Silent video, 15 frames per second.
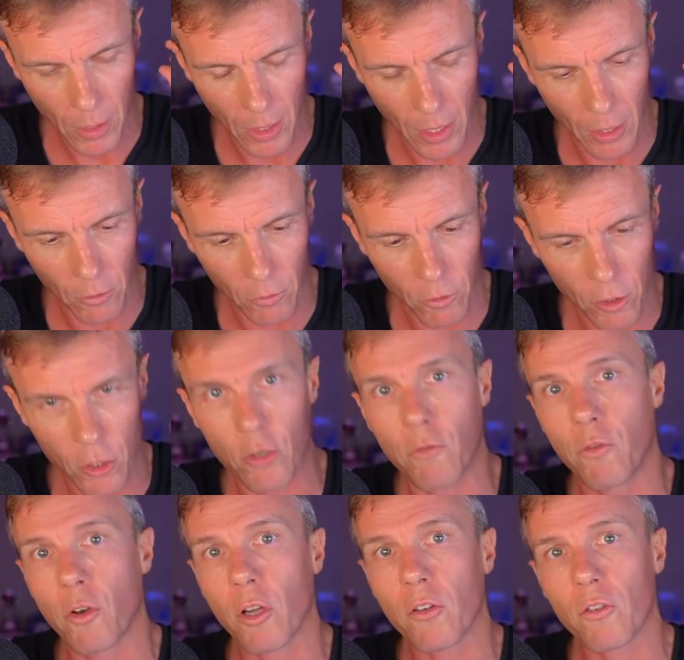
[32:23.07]
is
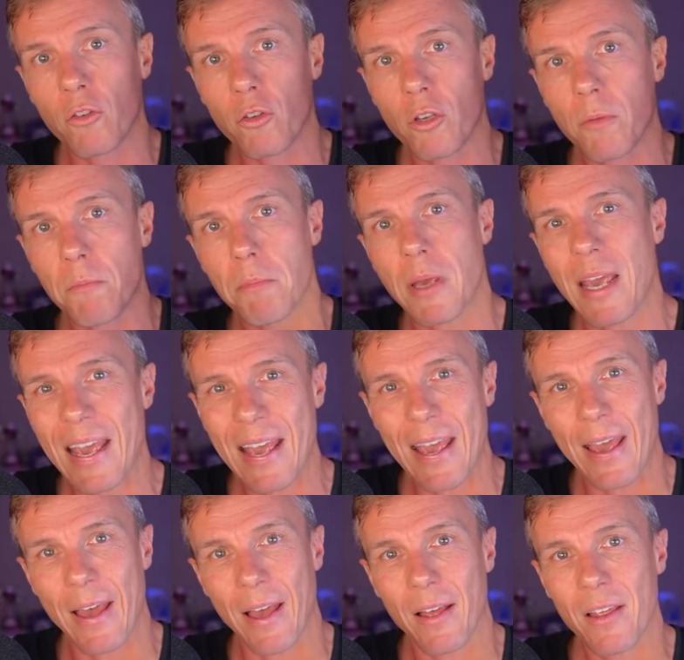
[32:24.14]
you've got to
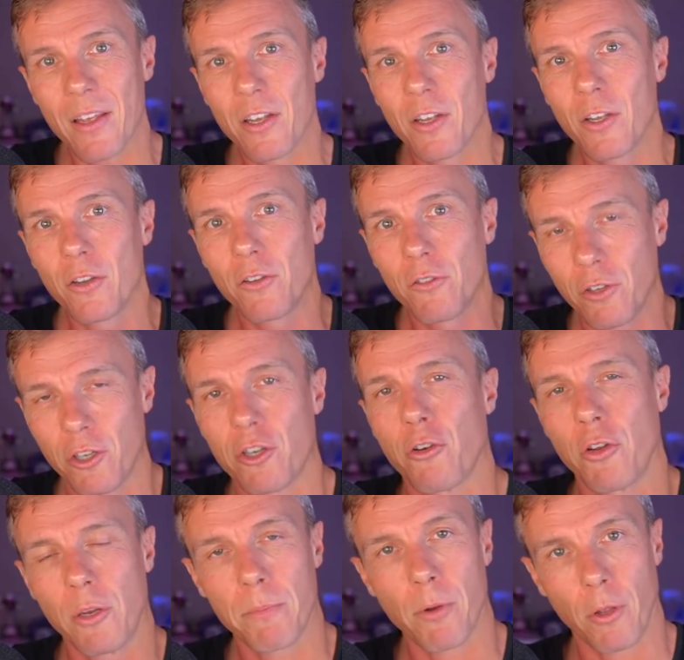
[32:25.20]
compare
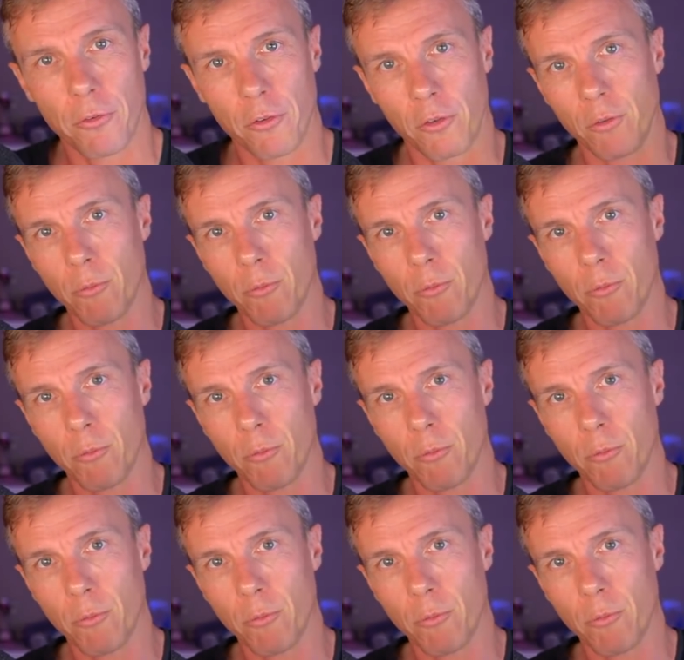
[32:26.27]
security postures.